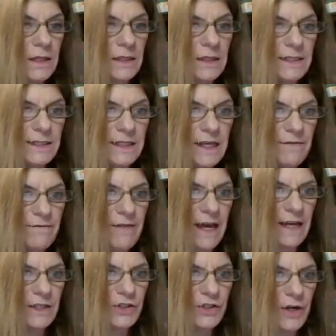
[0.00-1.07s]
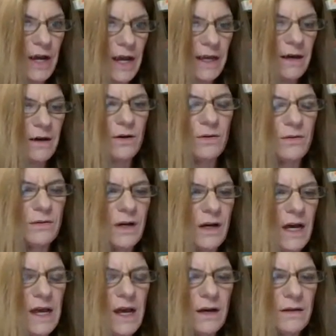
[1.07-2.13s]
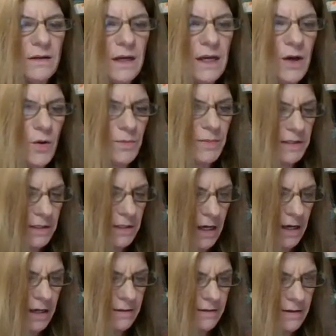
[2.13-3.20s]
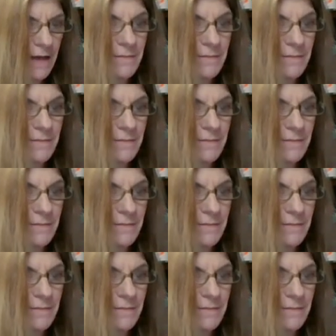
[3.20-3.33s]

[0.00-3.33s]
Let's give that a try. Oh, I hope it's not.